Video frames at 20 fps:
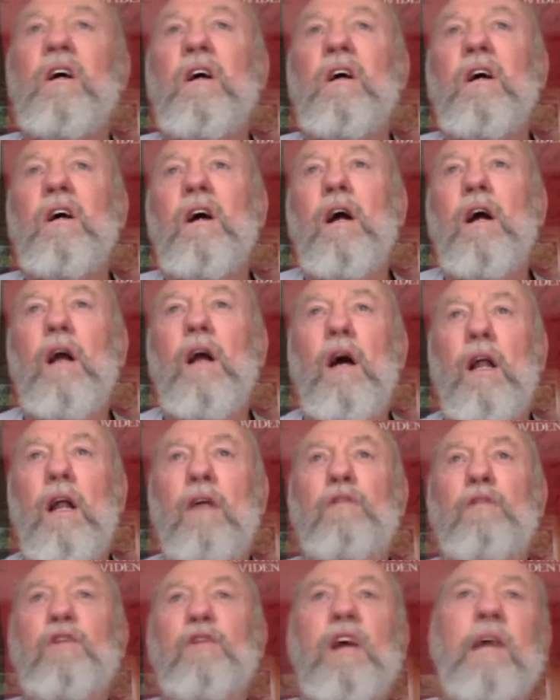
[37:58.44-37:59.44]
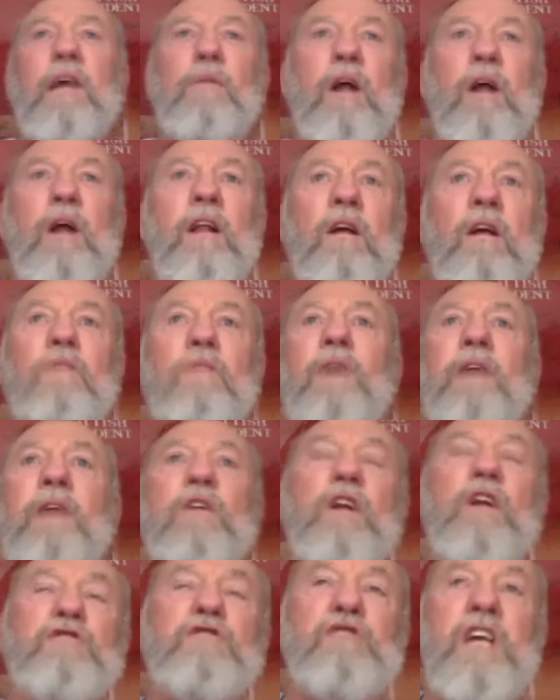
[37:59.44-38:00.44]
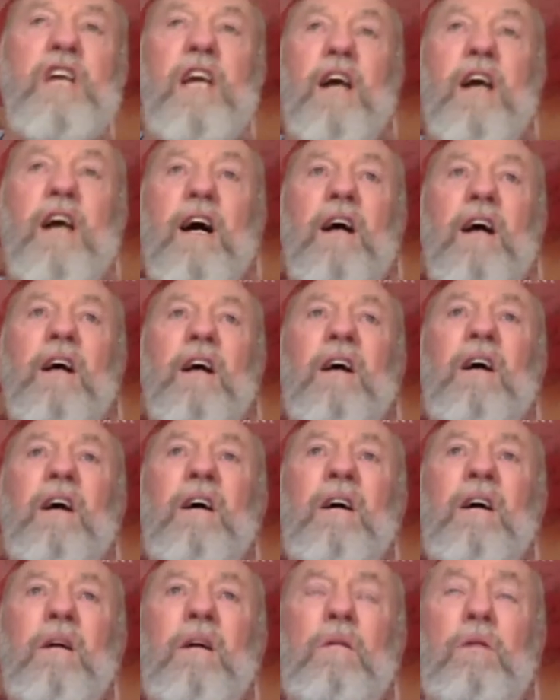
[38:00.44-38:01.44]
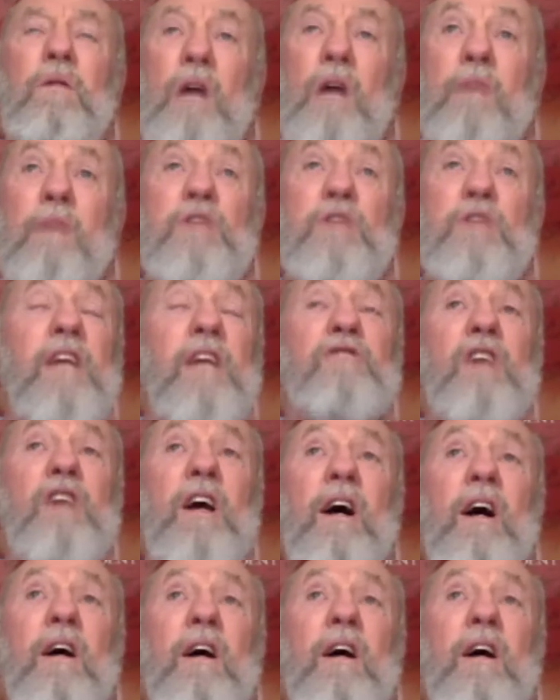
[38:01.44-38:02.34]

And if you think about it, if I'm going to Tredegar, I'm taking Trigger.